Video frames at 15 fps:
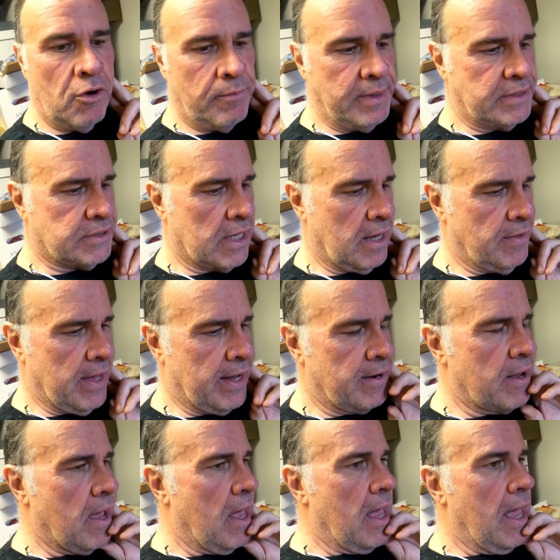hear me say that.
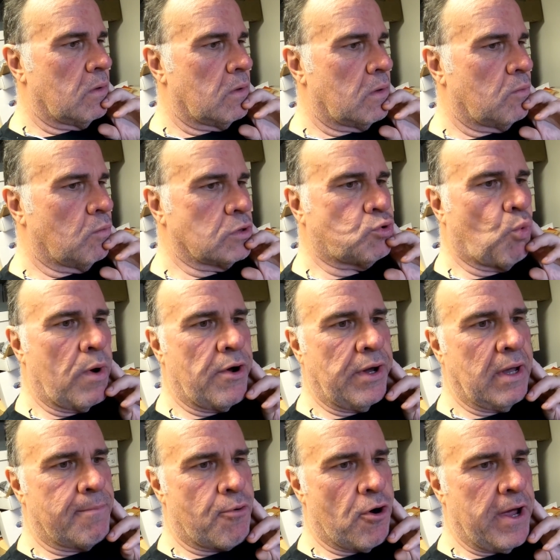Was
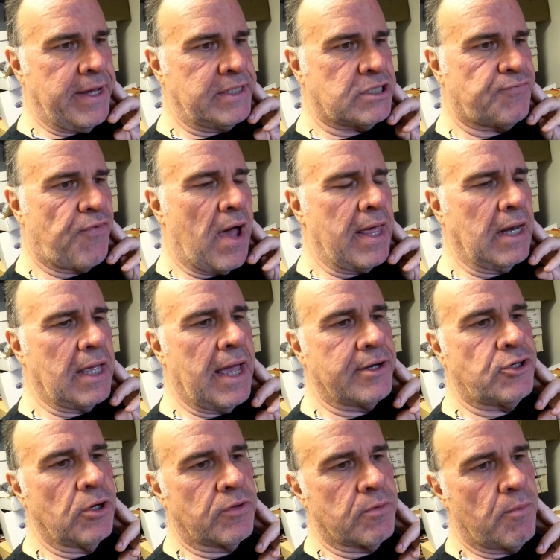wearing a brace. Finally, I
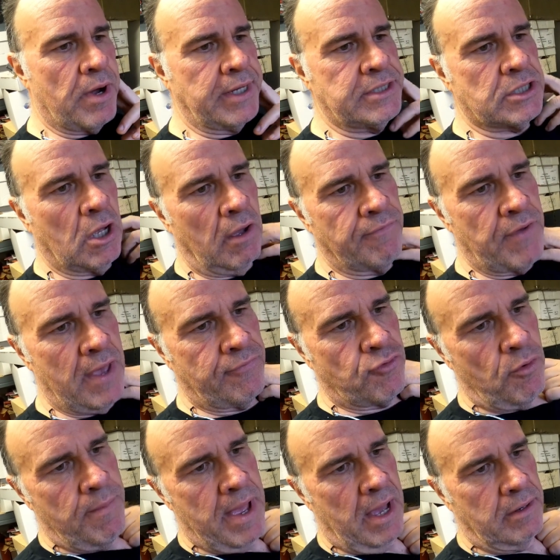took the brace off
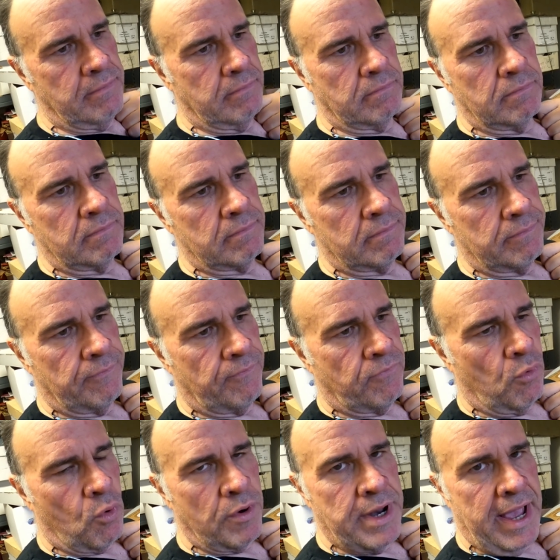after about
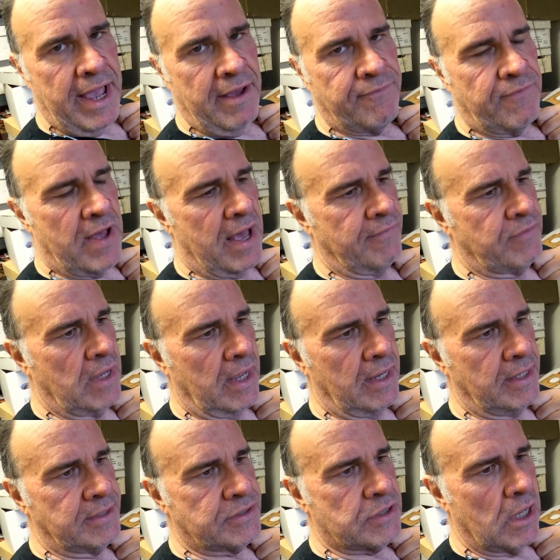four and a half, five
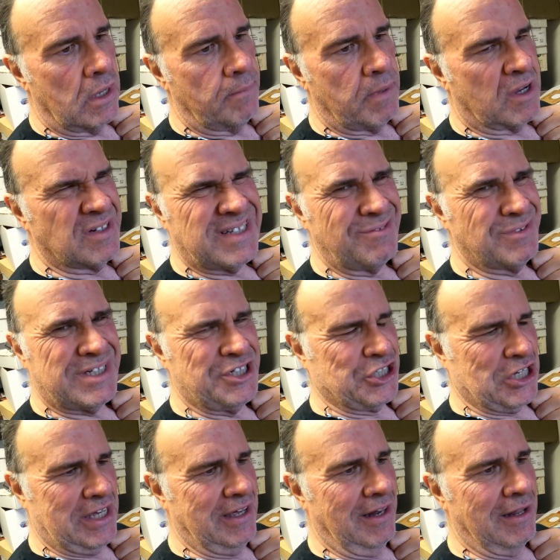days because it was
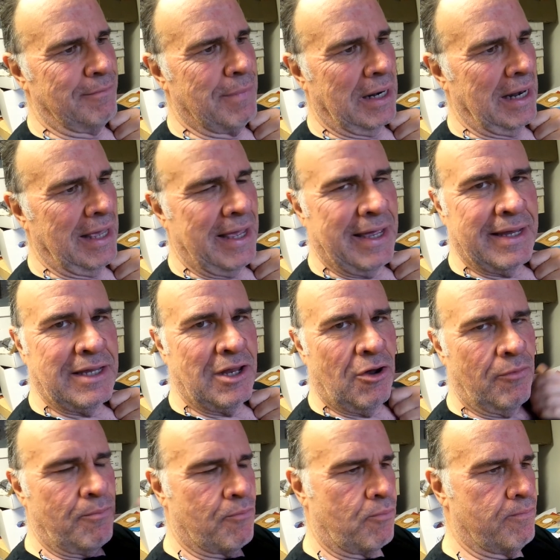just killing my leg, you
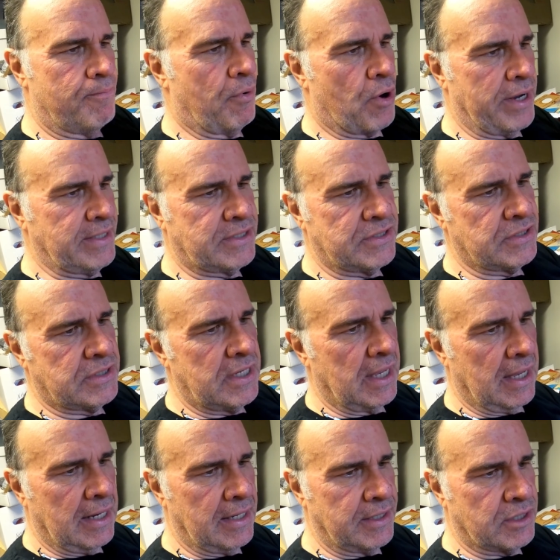know, braces
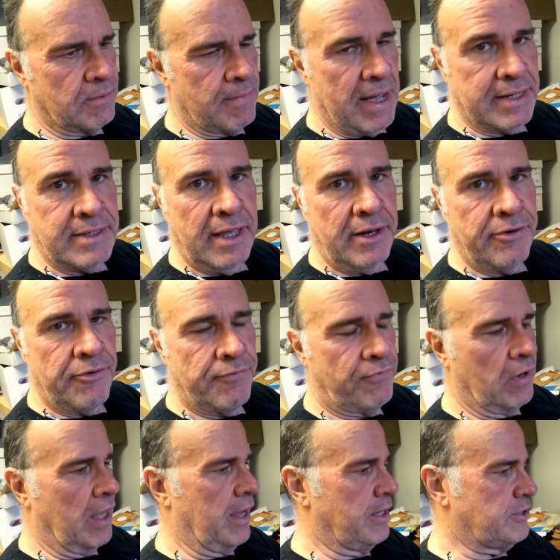digging into my tender
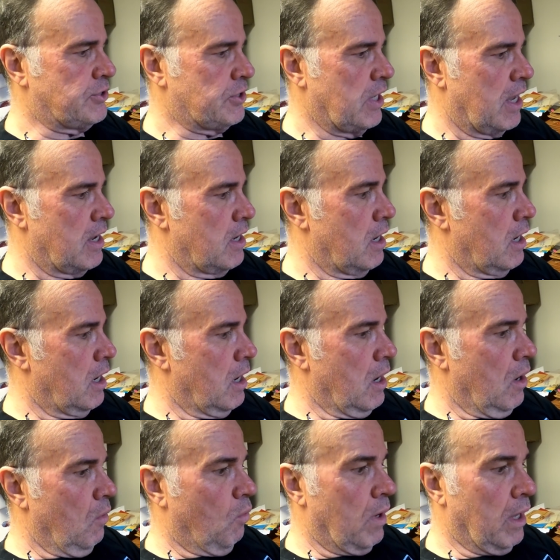flesh.
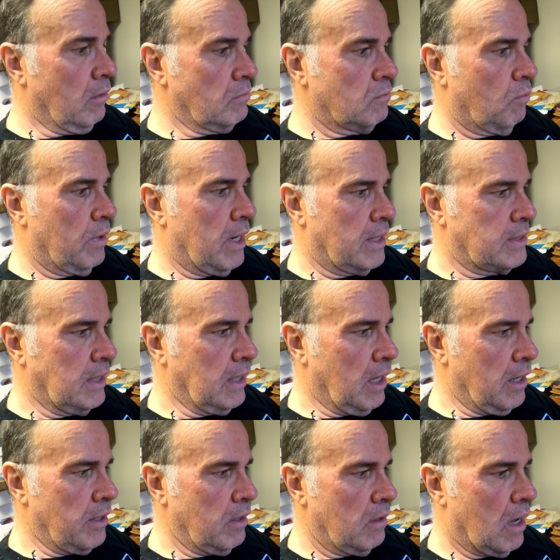Well, when I
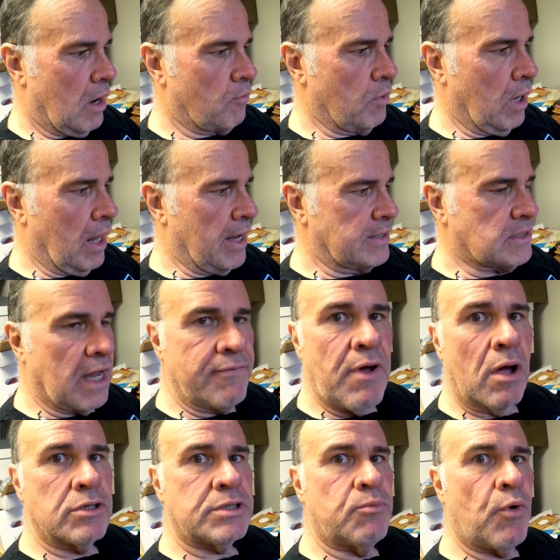did, I realized I've
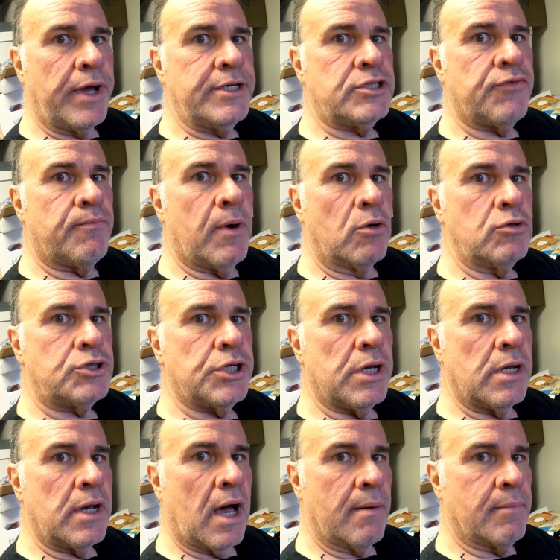got some range of motion
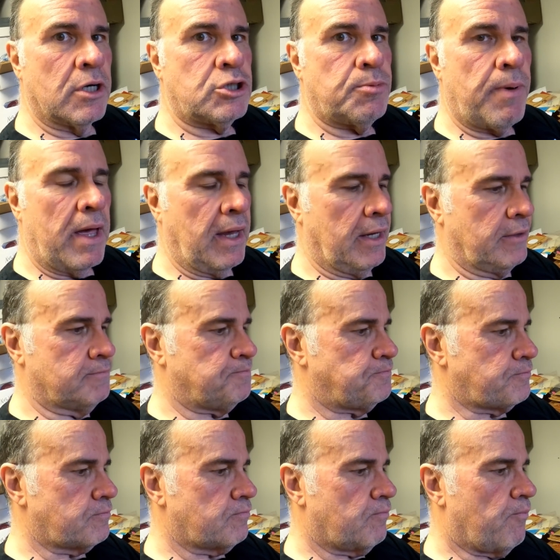and not much pain.
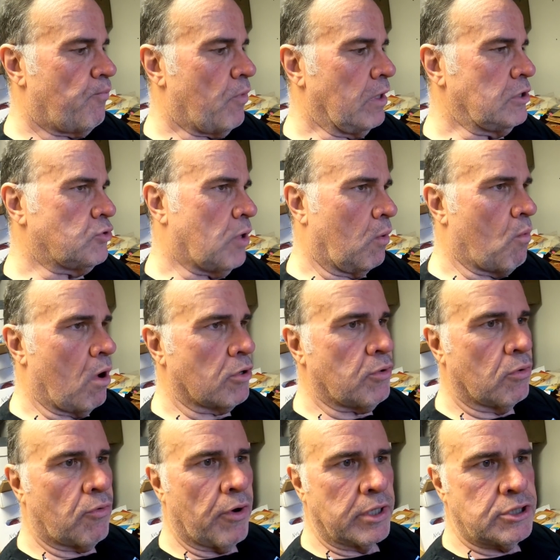So I walked
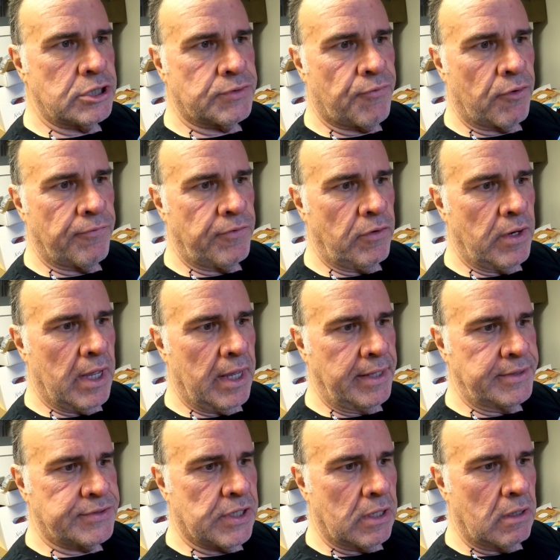on crutches for a few
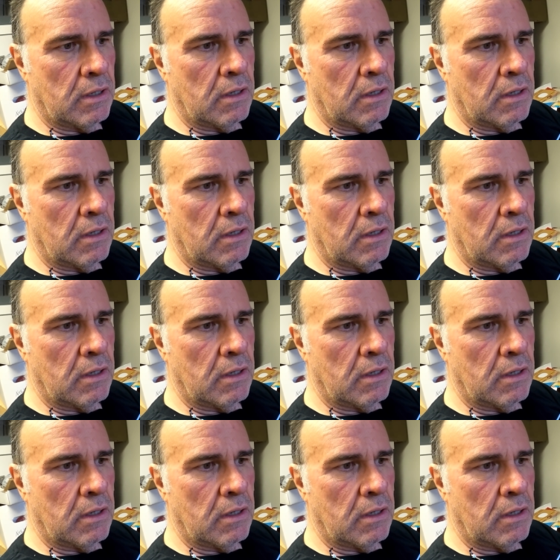days.